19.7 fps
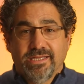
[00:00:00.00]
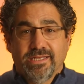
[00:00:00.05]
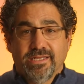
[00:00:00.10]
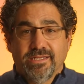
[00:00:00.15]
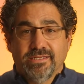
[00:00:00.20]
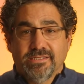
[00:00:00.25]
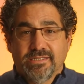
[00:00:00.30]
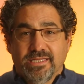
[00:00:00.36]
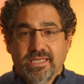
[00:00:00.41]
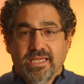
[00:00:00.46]
It
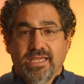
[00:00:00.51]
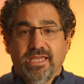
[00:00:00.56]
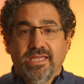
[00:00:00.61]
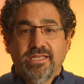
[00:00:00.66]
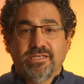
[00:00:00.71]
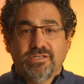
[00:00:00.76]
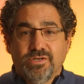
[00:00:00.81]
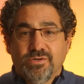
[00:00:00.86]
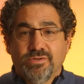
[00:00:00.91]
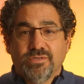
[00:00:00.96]
is the
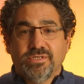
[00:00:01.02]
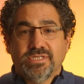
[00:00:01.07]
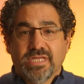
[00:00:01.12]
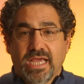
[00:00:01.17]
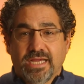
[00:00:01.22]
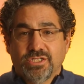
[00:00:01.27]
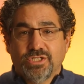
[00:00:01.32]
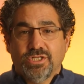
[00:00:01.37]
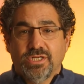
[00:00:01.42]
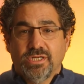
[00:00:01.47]

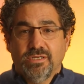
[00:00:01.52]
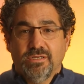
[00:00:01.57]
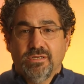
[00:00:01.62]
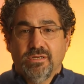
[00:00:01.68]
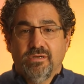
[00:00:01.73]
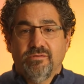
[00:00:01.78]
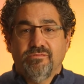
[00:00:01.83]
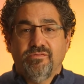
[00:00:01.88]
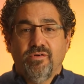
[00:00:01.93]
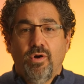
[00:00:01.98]

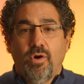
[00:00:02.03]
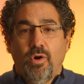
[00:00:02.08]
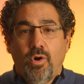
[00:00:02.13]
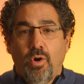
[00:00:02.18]
intersection of